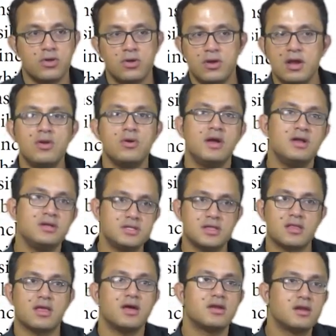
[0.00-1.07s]
So, you know,
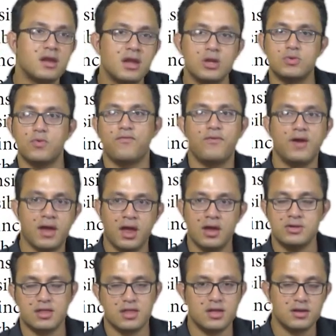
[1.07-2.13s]
it just continued to fire.